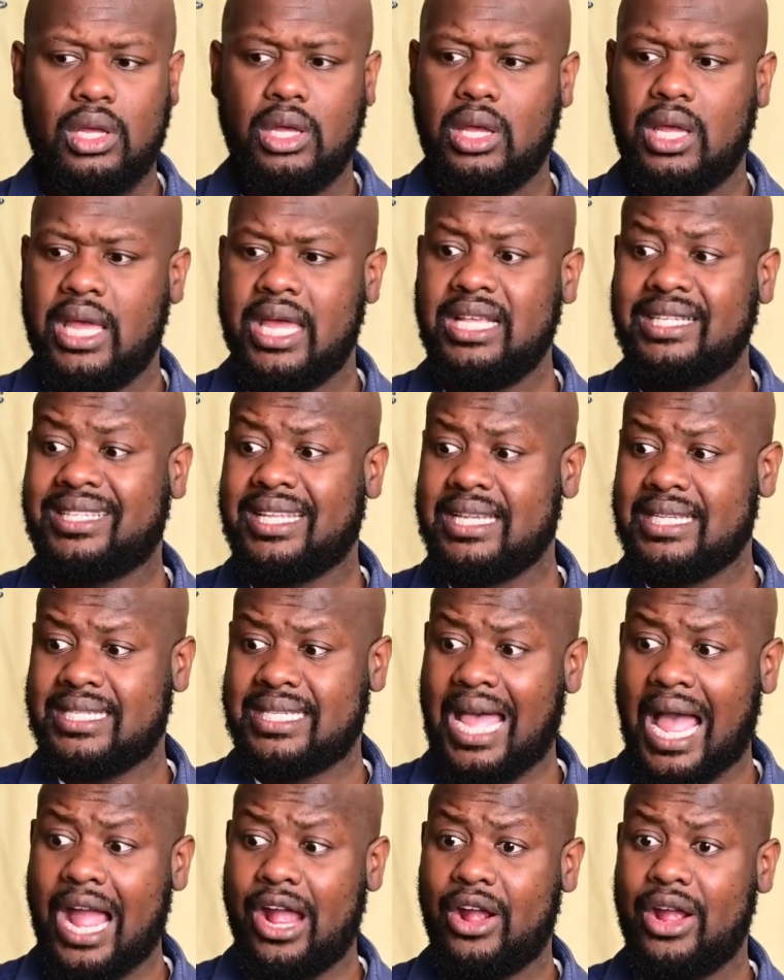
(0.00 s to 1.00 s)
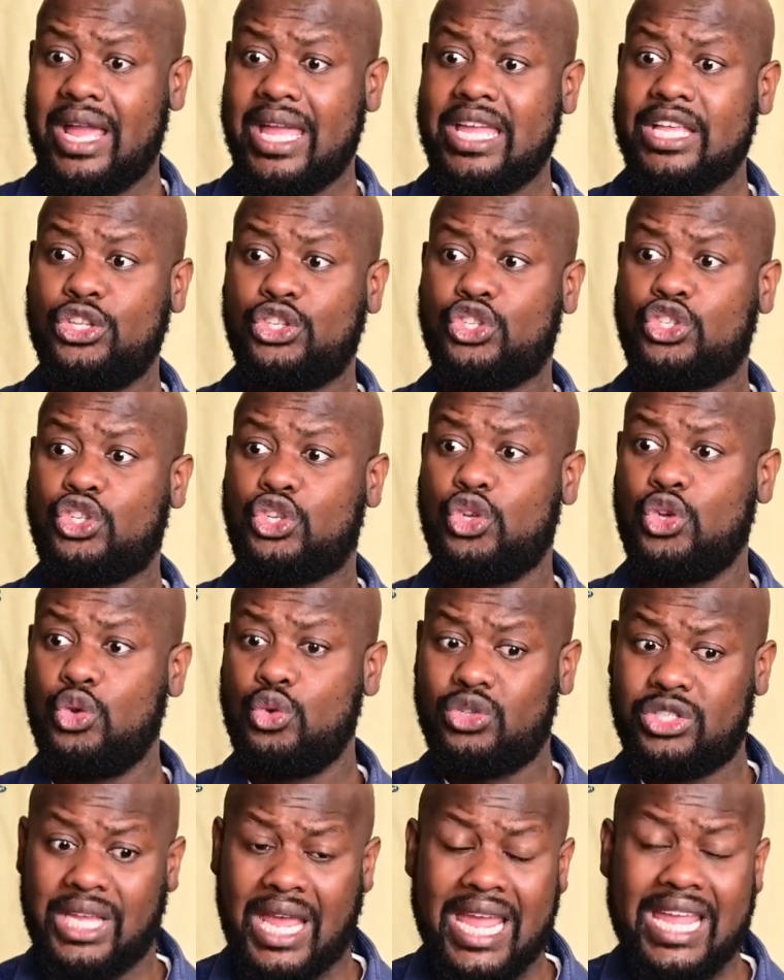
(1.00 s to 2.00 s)
His desire is to
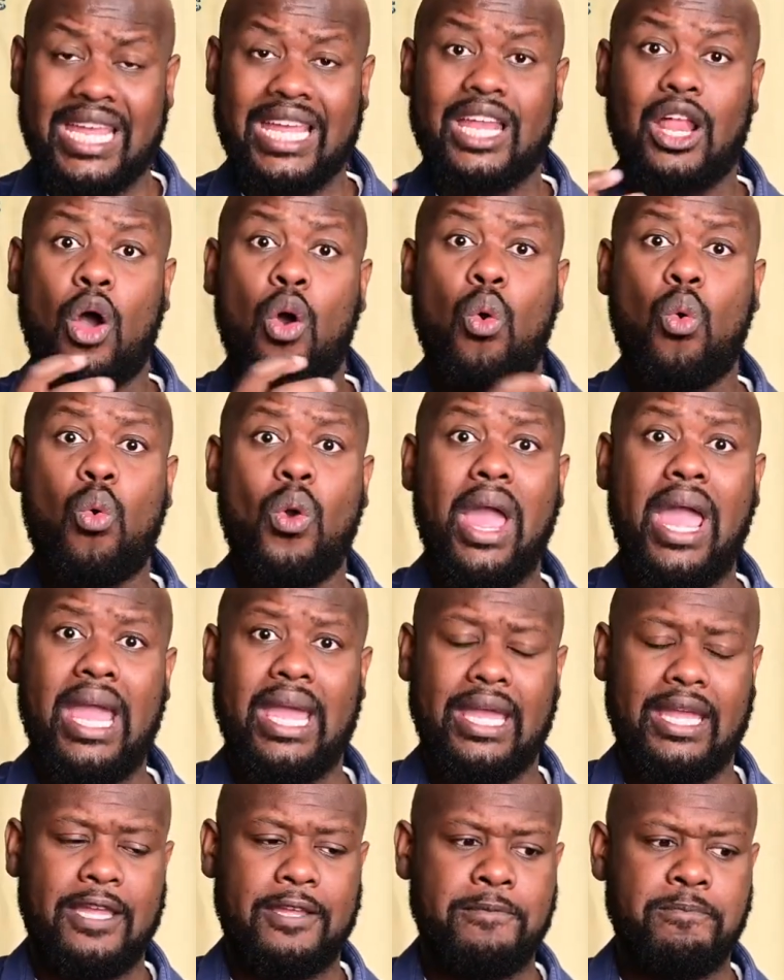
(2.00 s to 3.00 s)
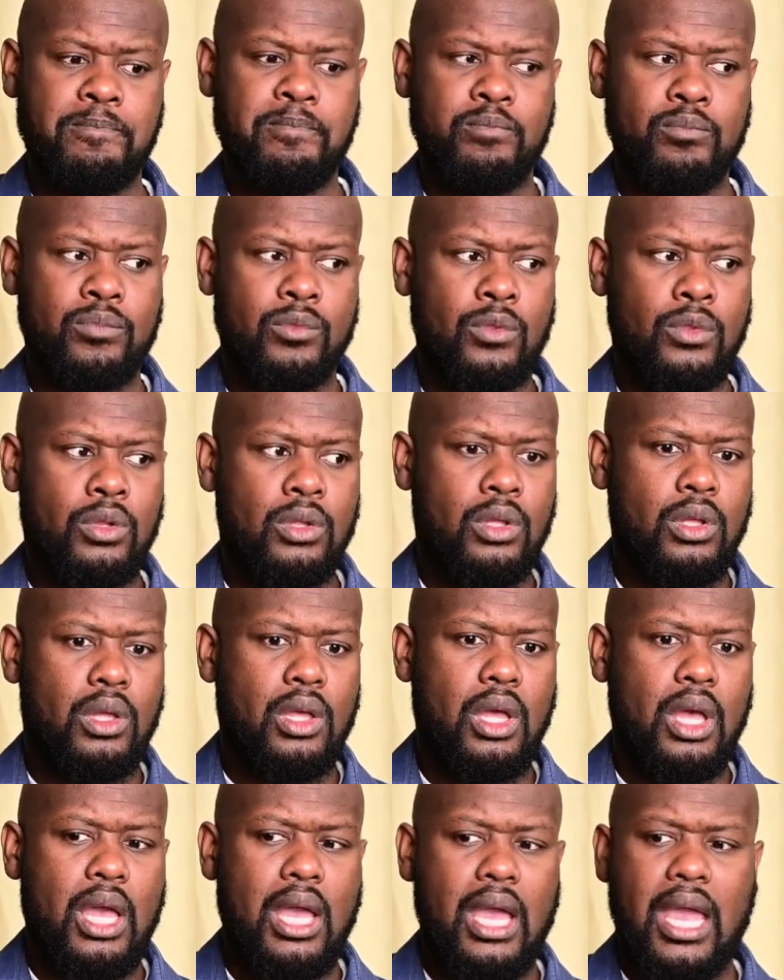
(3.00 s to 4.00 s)
take it away.
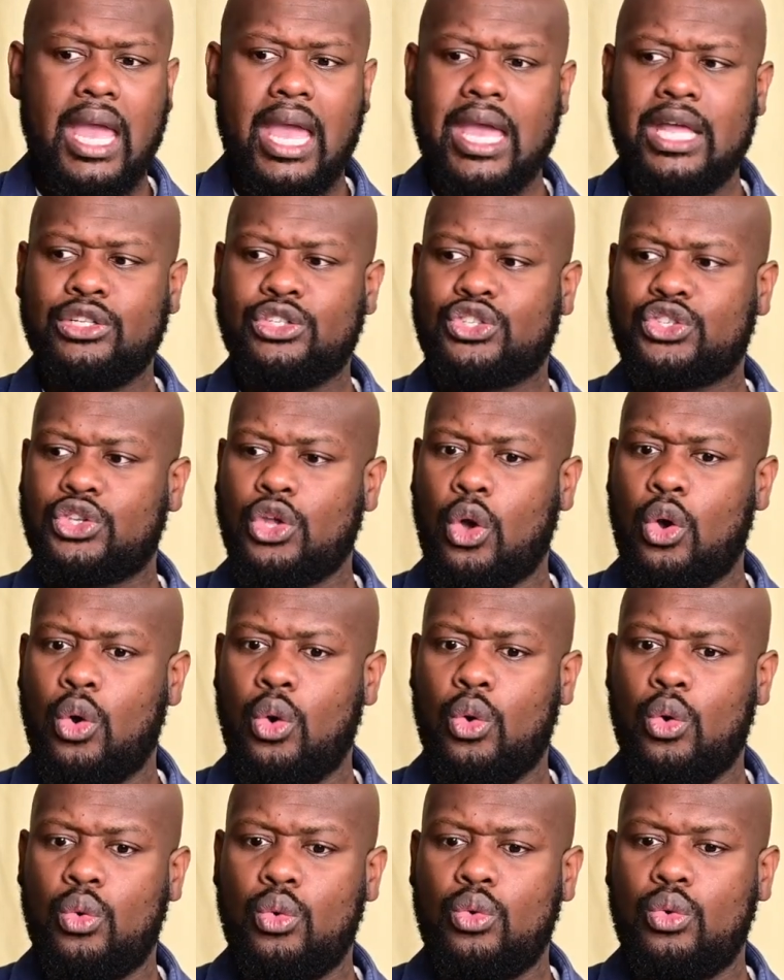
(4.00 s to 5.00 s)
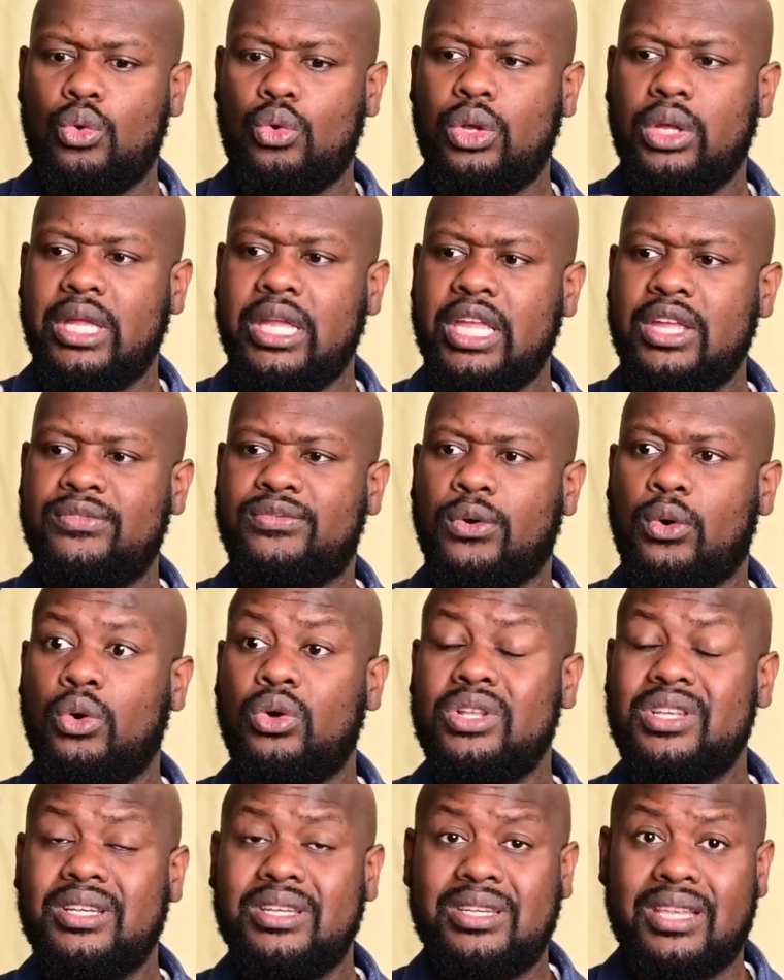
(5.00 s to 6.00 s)
And so evil
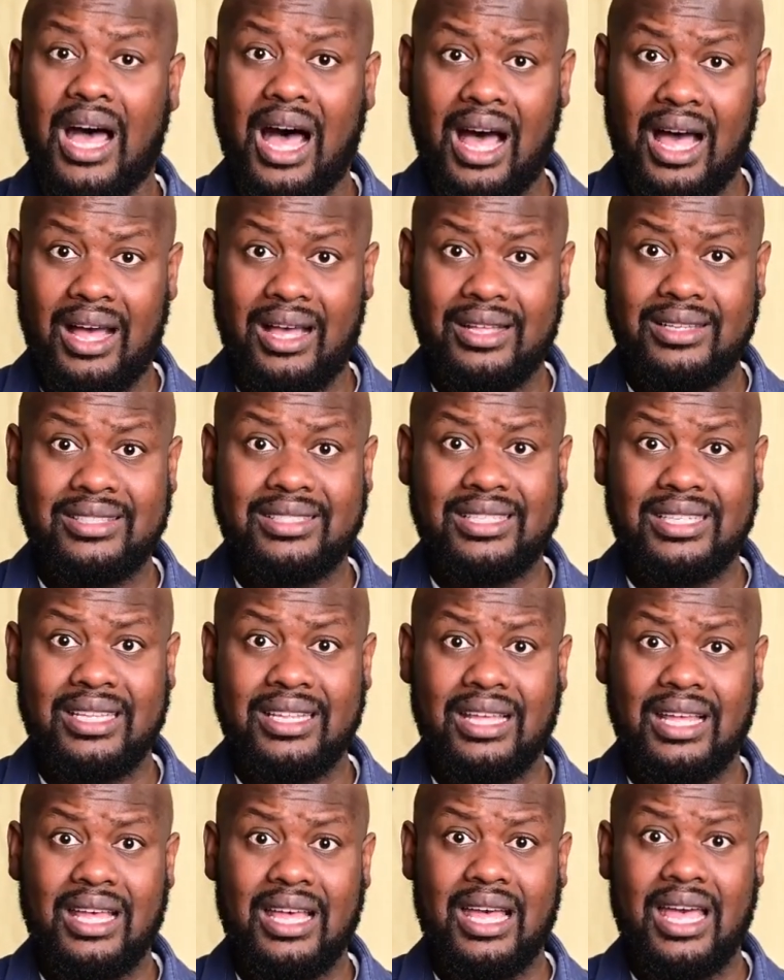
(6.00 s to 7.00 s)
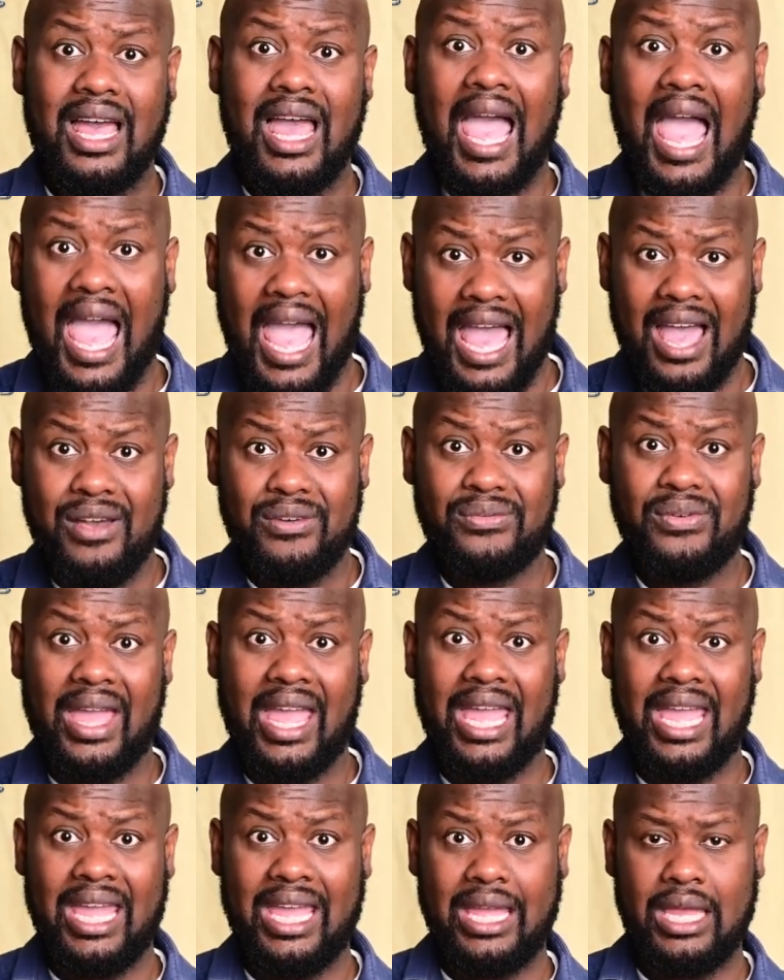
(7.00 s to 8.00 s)
does have
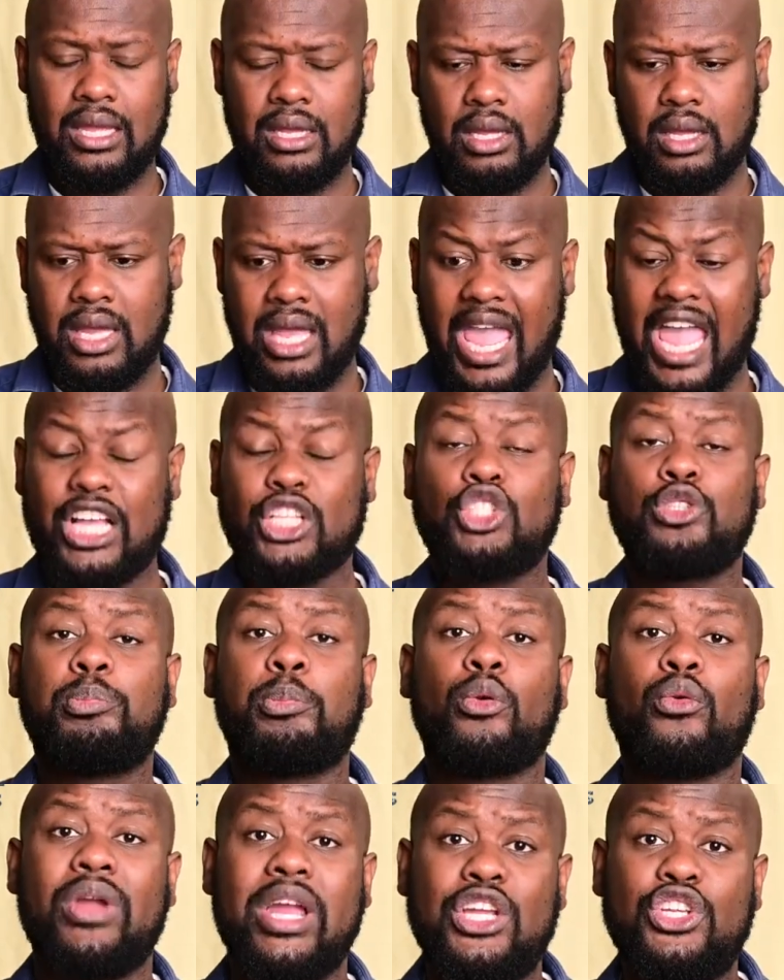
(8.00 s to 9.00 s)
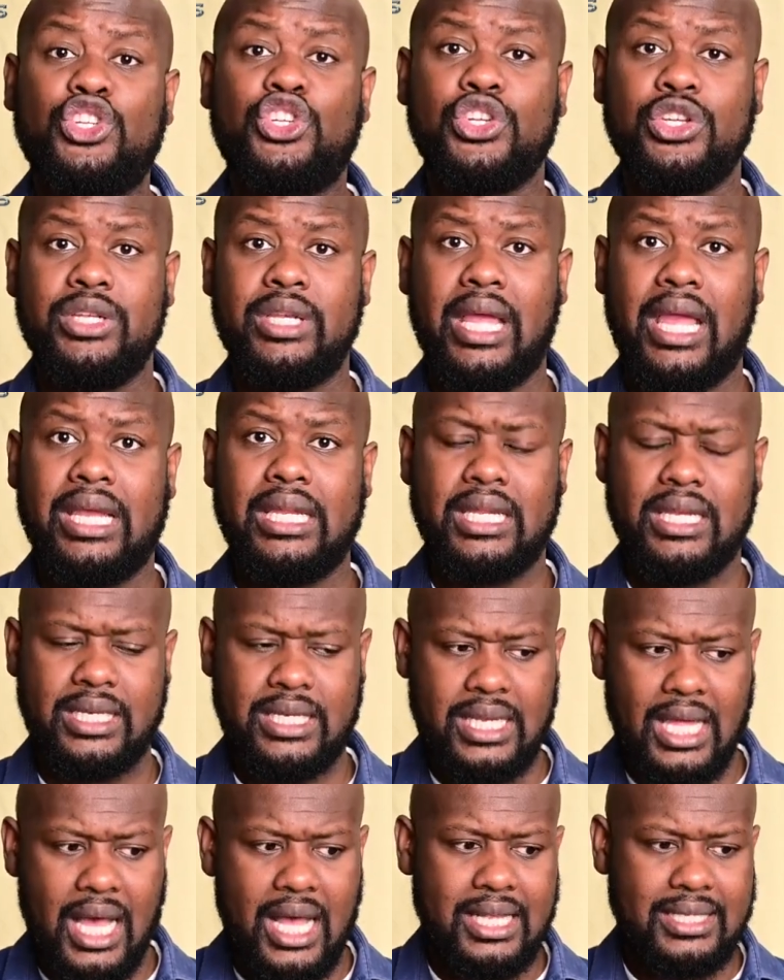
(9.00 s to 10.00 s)
a expiration date. It
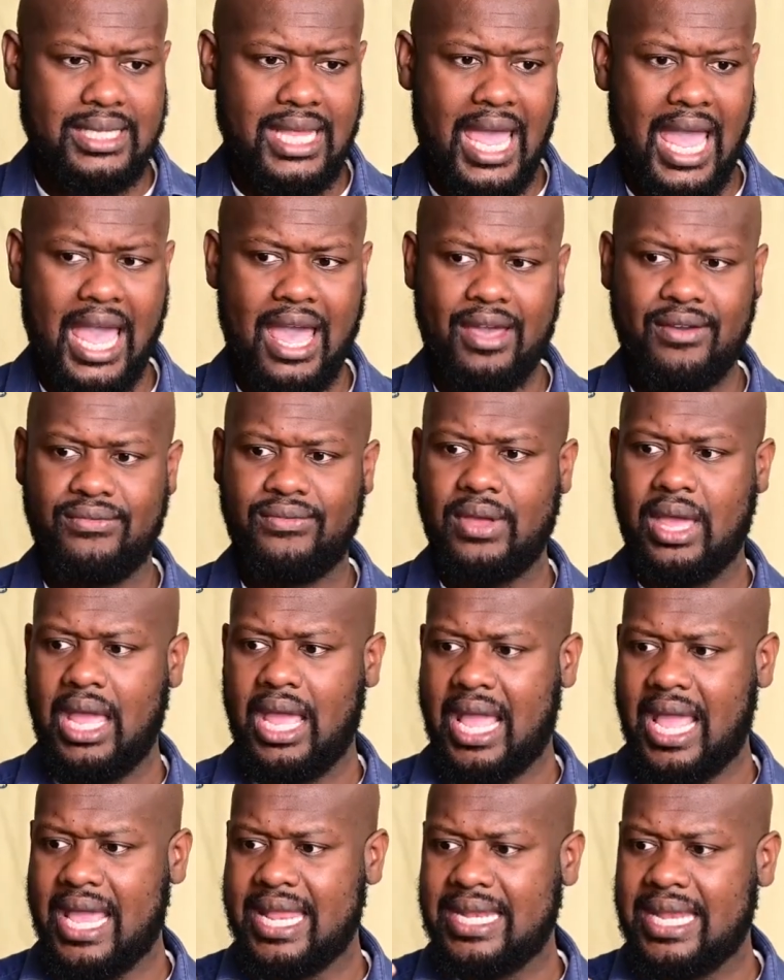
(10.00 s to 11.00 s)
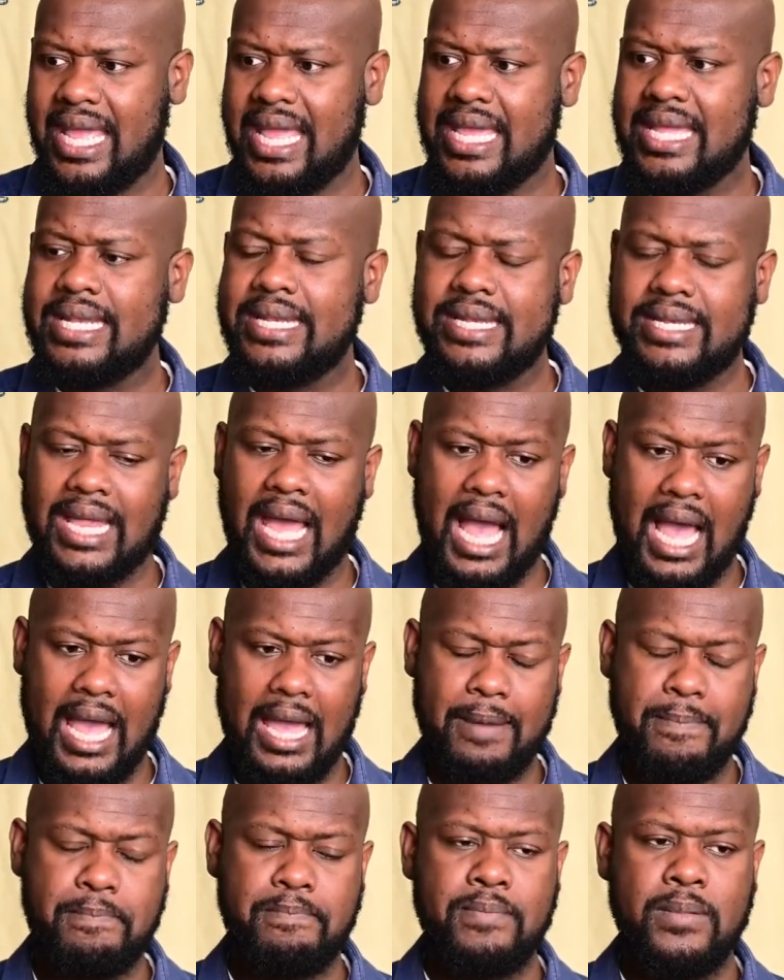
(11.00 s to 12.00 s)
does have an end
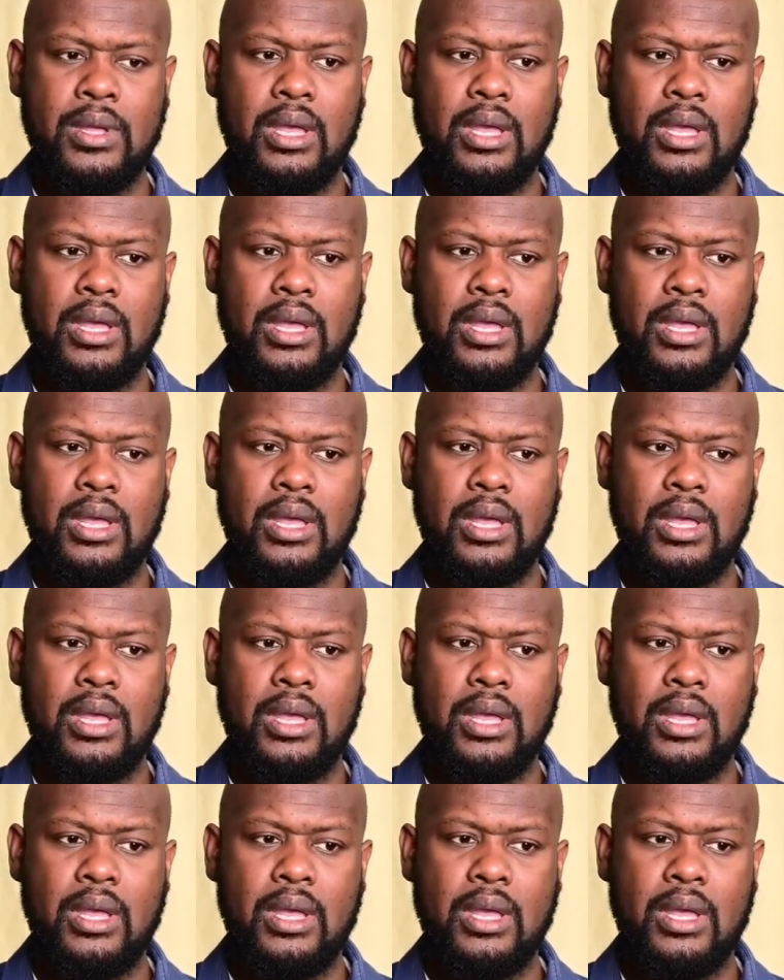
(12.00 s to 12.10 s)
time.